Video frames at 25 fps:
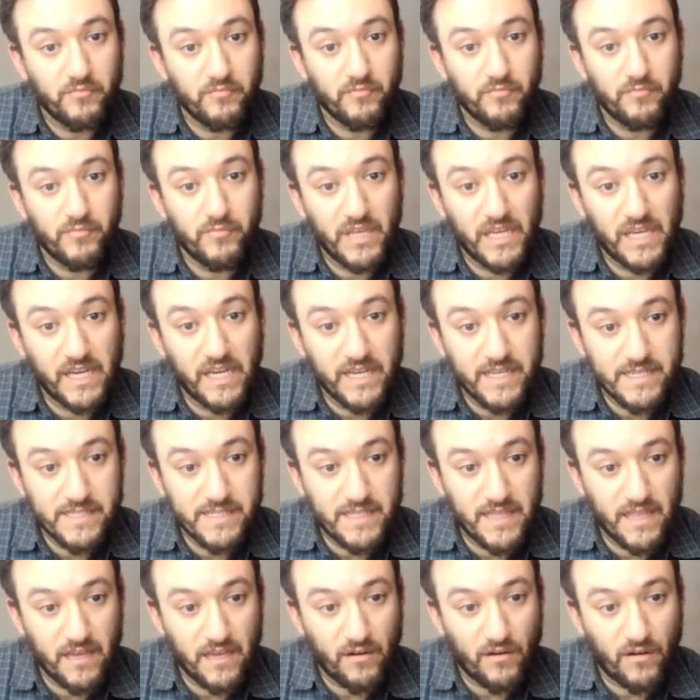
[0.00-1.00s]
because
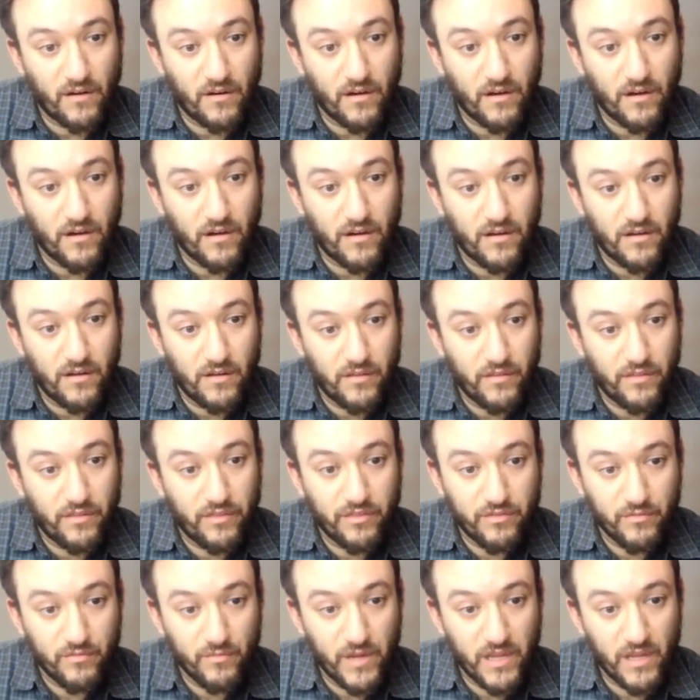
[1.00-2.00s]
there are
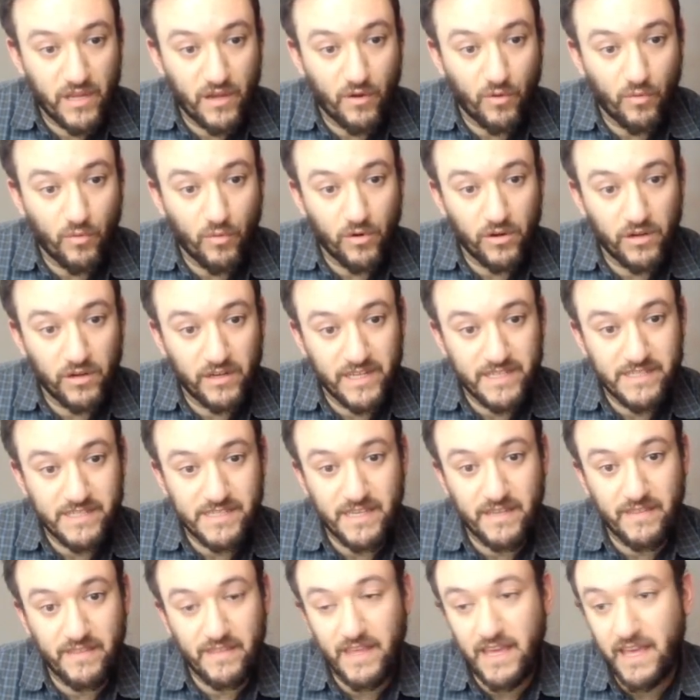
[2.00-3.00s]
3 coordinates
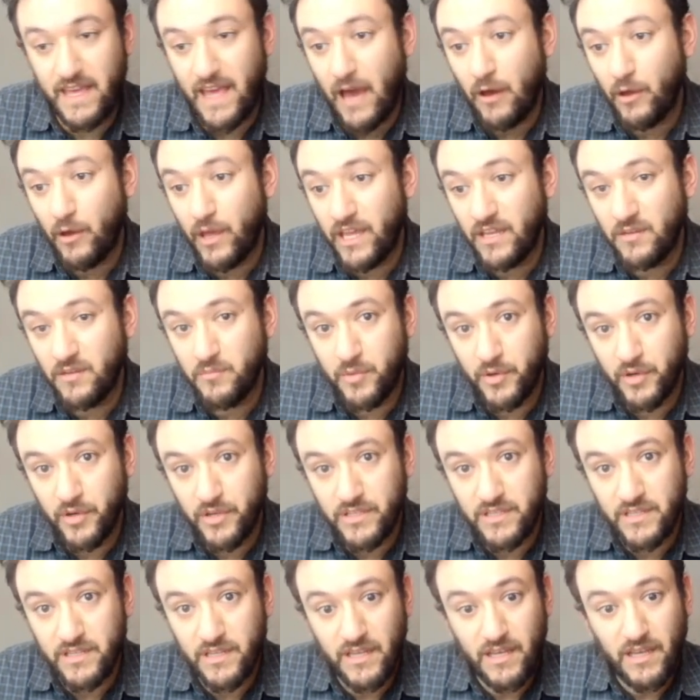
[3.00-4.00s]
in the
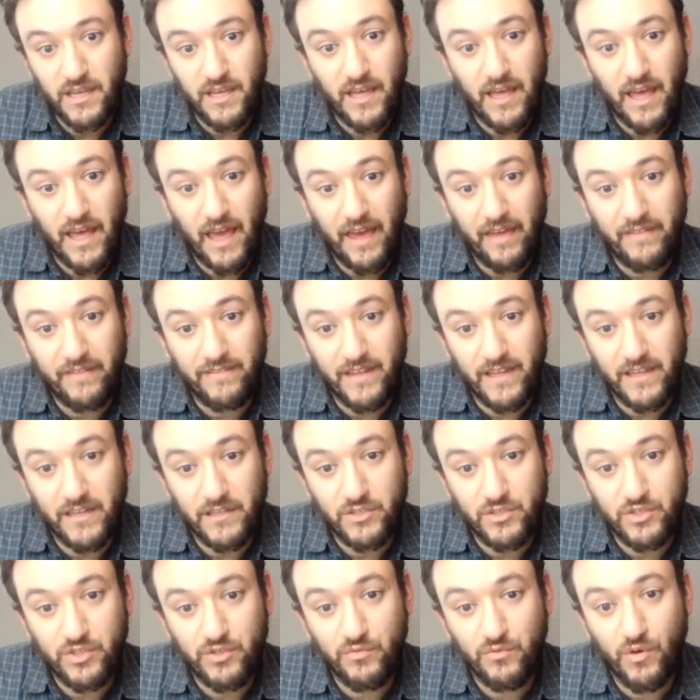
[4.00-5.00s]
input and then
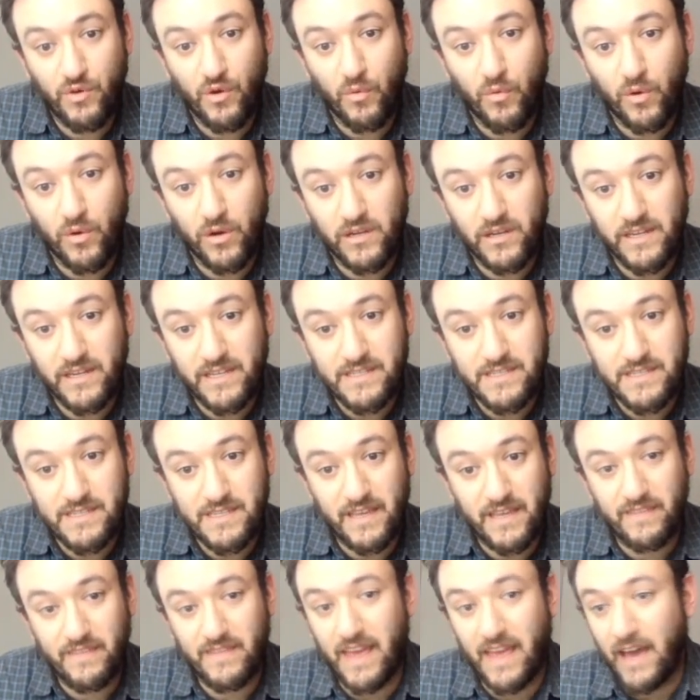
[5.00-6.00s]
2 coordinates
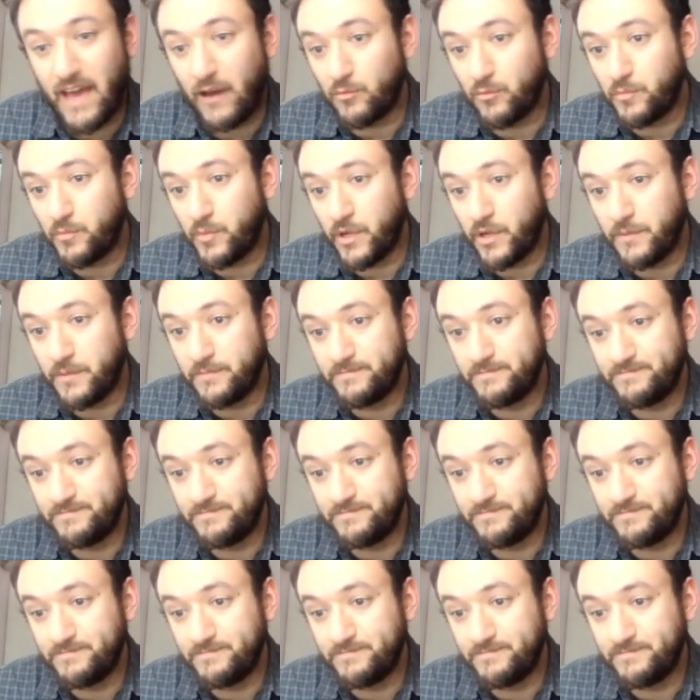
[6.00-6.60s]
in the output.